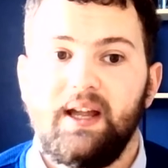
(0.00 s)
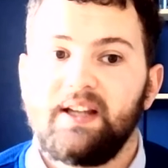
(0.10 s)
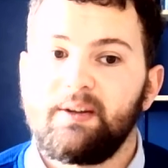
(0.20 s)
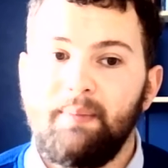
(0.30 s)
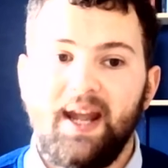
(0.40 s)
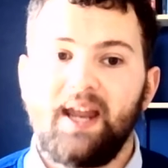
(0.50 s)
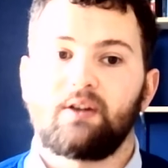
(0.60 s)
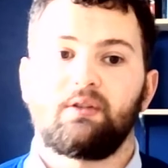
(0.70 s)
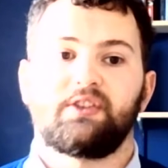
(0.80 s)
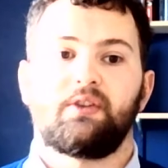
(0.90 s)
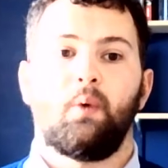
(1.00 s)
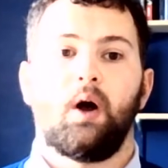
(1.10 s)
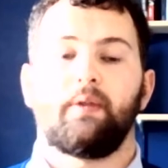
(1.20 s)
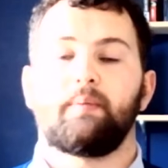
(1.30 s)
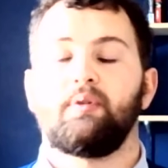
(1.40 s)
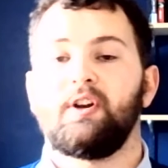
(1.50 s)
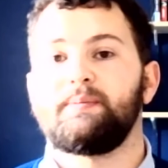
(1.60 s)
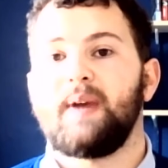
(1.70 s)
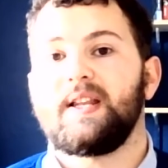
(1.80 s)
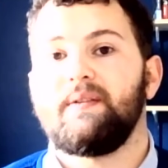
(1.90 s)
To many across the world, the
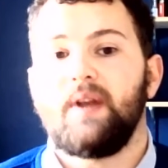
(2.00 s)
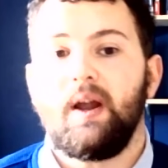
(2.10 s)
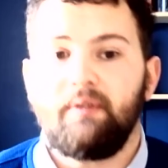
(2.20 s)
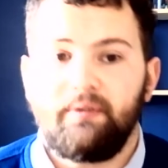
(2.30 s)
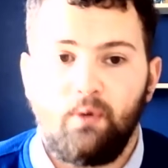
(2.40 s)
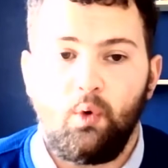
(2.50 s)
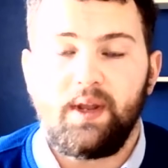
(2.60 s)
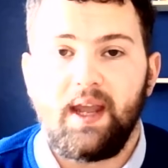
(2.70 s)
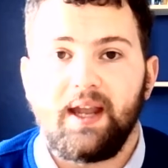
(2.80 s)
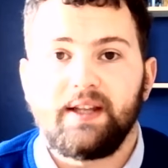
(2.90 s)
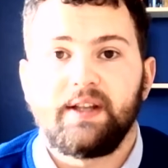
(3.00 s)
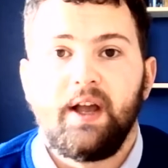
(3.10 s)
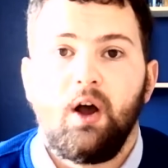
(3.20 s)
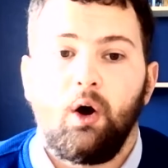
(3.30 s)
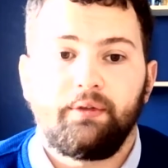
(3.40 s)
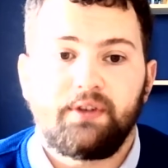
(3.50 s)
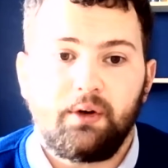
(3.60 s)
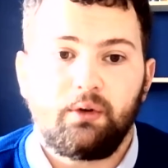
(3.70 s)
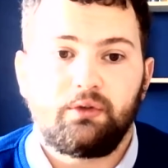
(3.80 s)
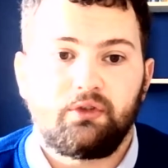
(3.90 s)
prospect of another four years of
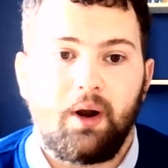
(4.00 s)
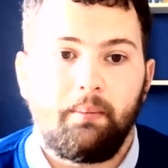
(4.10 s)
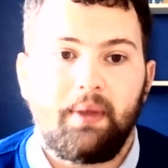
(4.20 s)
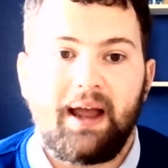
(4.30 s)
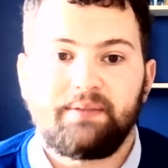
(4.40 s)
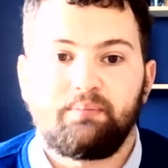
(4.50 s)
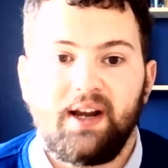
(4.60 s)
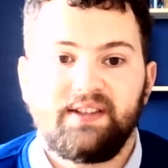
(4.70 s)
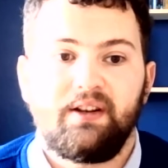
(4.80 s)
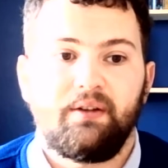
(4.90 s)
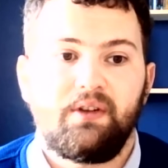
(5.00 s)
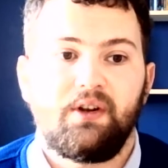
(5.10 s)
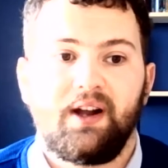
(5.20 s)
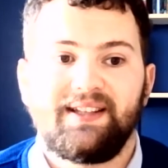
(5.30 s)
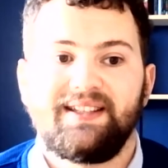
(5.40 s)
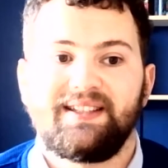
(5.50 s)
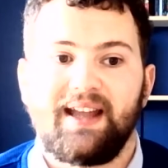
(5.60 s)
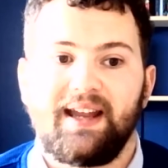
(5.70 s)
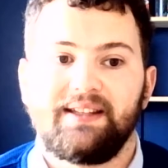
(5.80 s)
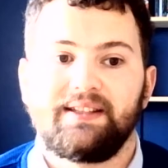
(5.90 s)
Donald Trump as President of the United
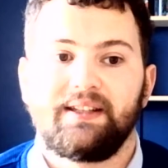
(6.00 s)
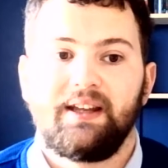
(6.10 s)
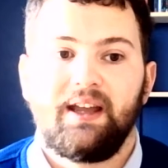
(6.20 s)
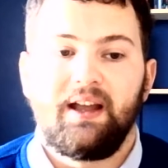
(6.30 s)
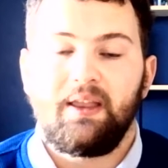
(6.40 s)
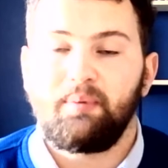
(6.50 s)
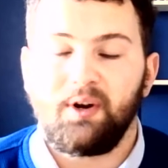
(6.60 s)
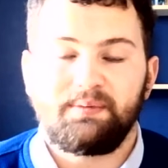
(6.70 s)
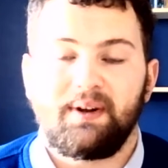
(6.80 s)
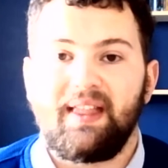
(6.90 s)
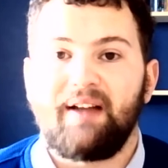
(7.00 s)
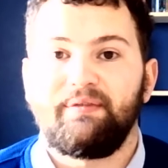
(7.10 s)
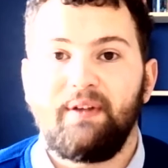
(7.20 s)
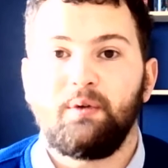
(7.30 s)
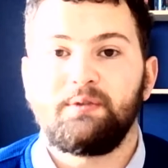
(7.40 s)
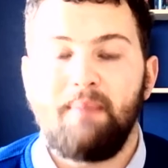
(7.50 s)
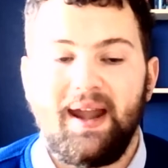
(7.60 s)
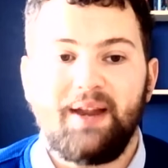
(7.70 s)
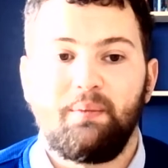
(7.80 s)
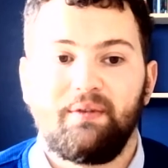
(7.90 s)
States, the prospect of that fills
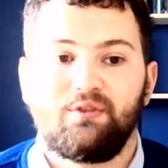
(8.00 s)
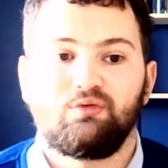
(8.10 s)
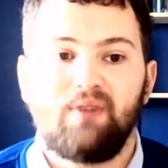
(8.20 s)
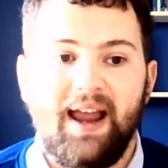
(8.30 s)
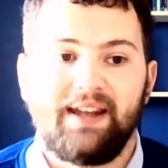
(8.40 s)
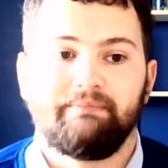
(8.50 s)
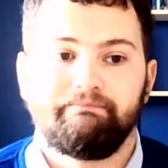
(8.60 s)
many with dread.